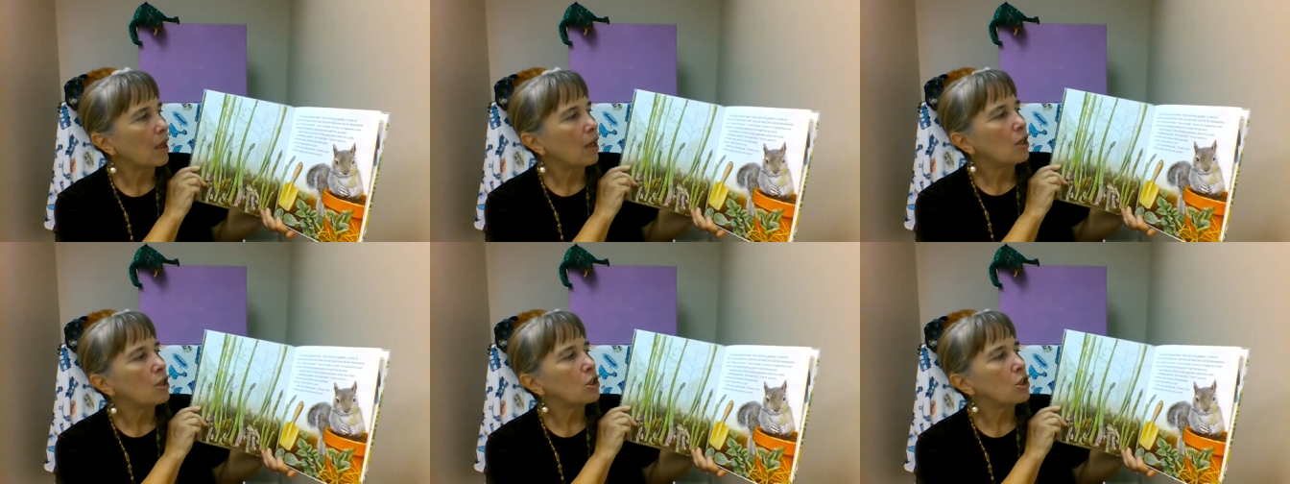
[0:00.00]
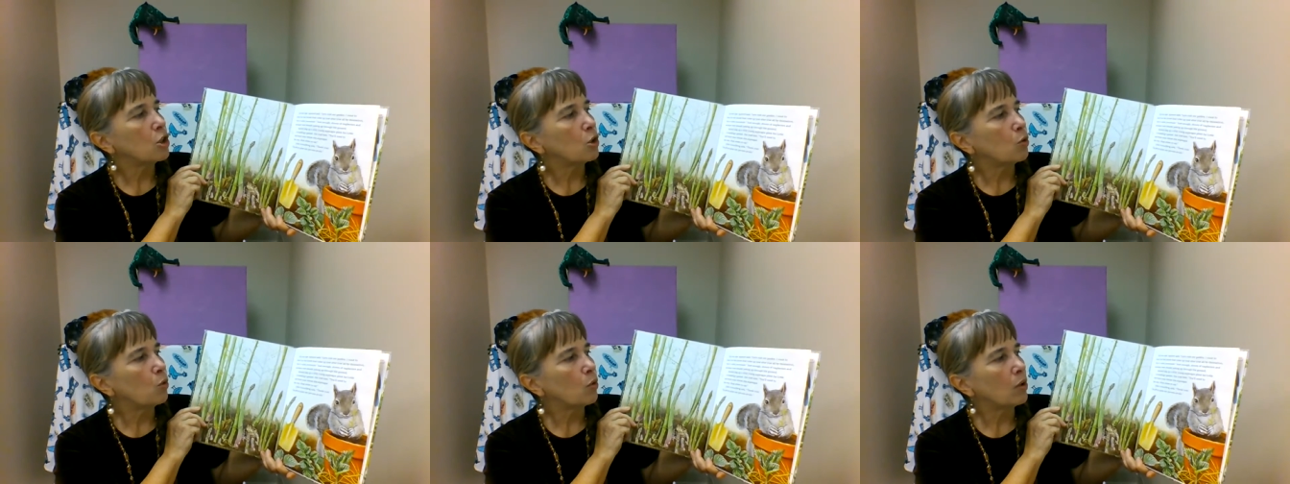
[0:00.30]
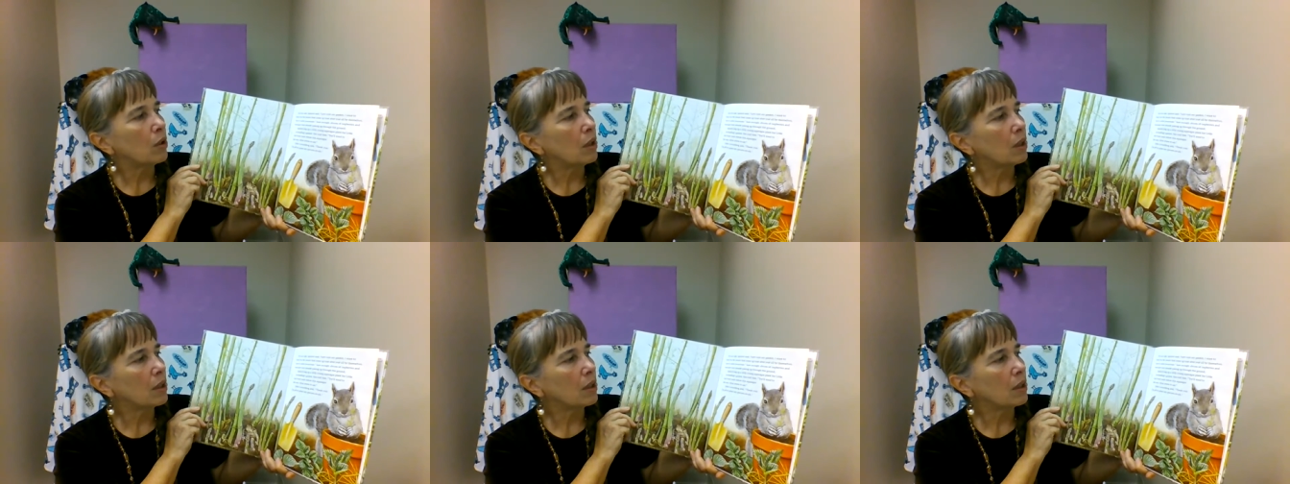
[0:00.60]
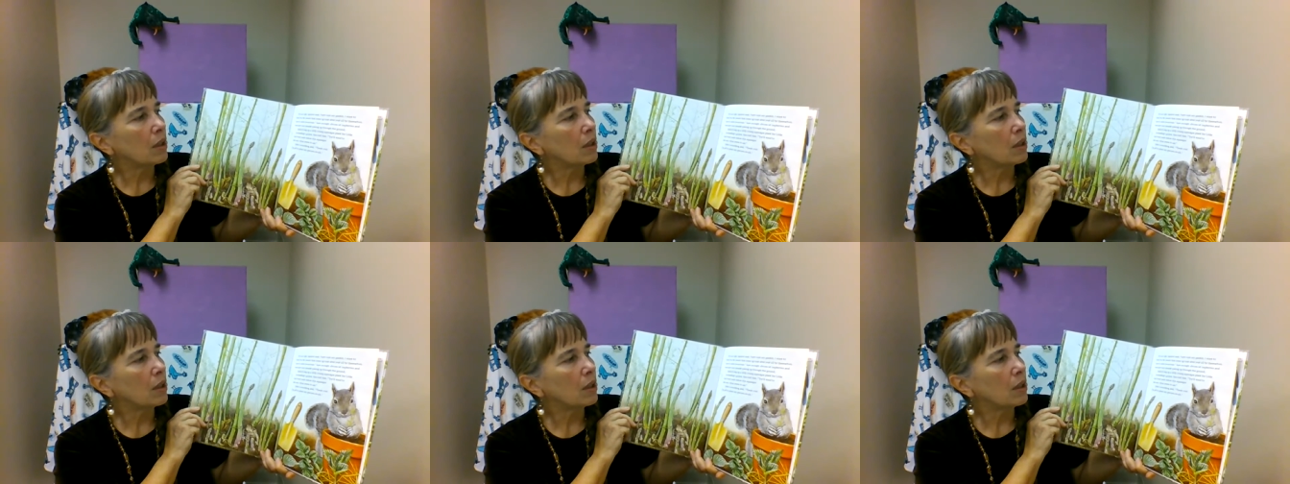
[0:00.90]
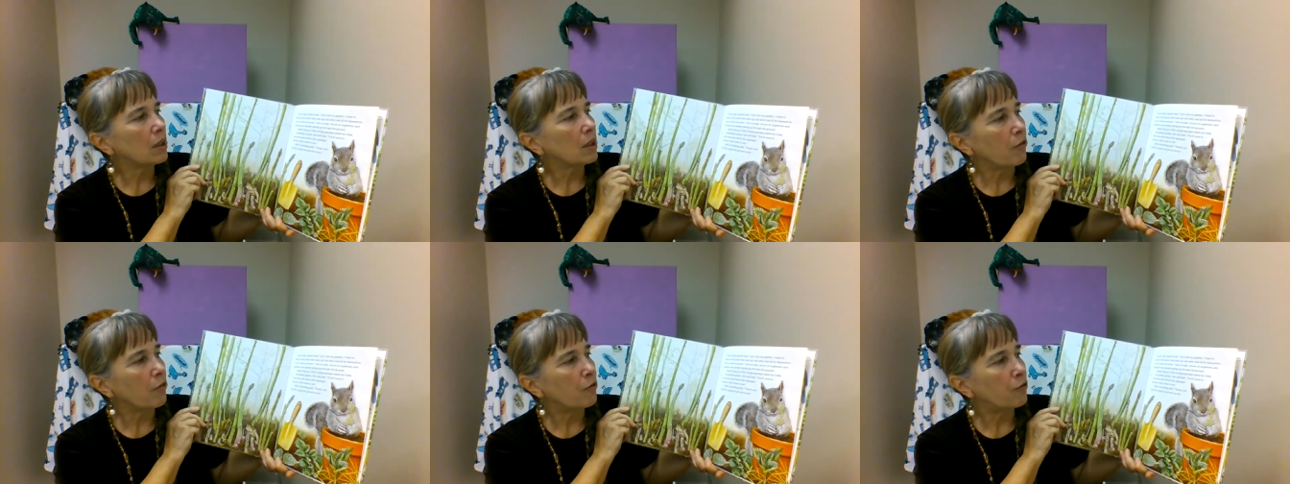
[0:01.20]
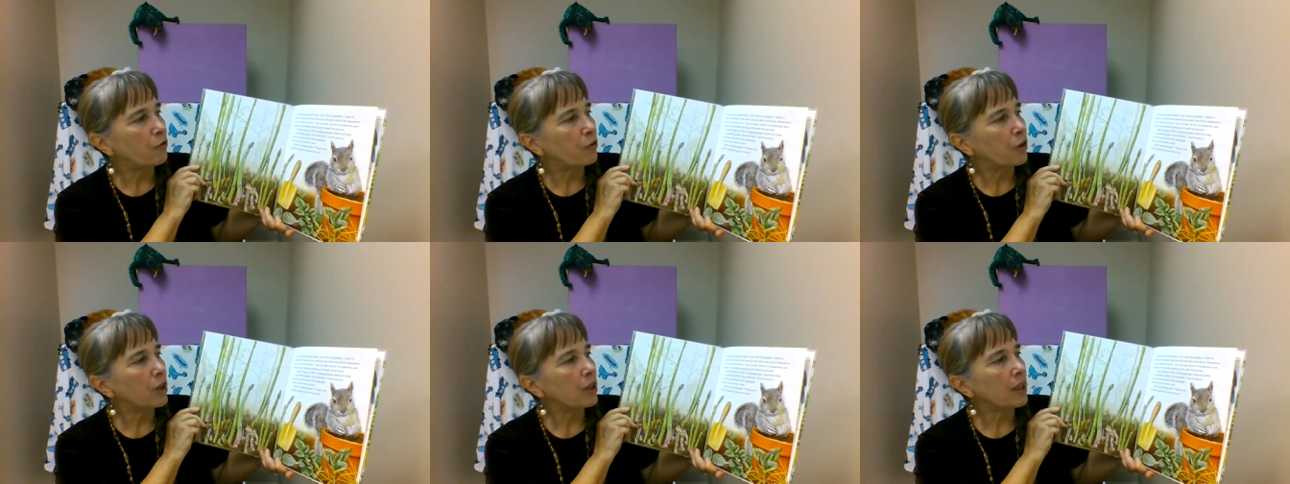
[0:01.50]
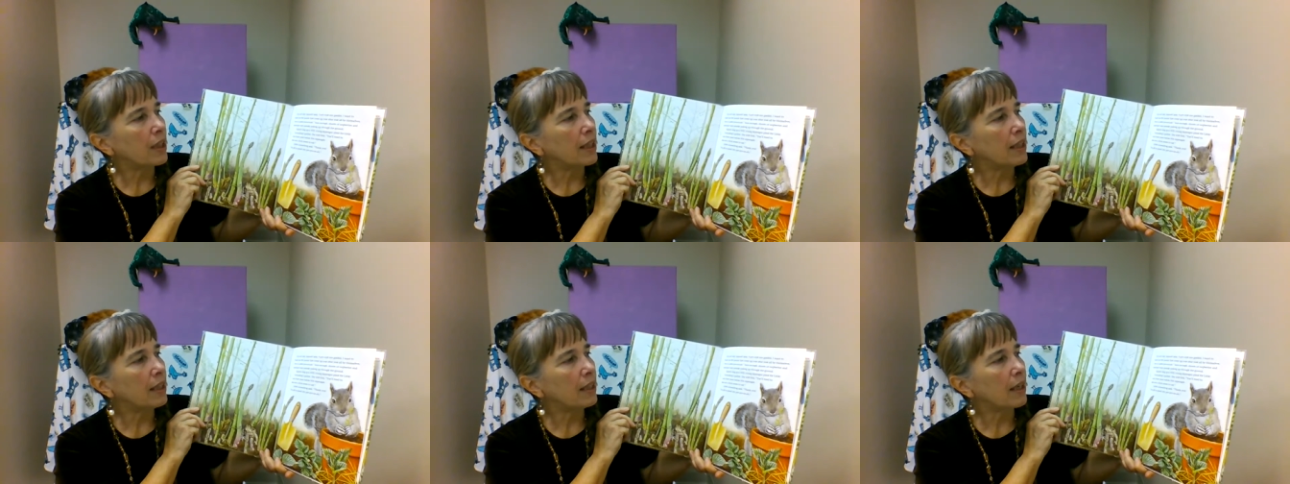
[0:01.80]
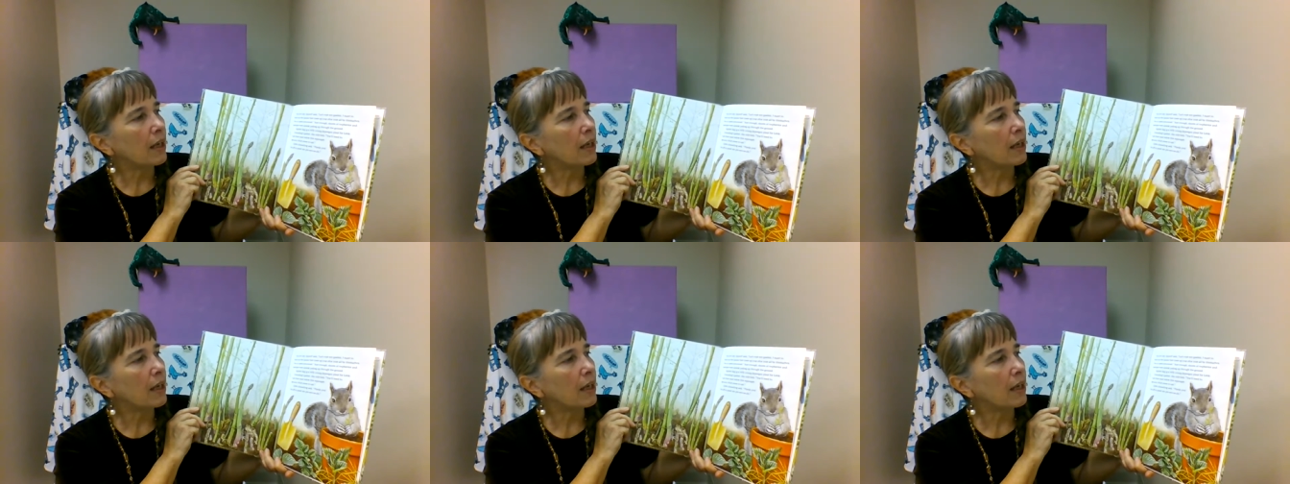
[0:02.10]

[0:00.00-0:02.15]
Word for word: Squirrel dug up a frilly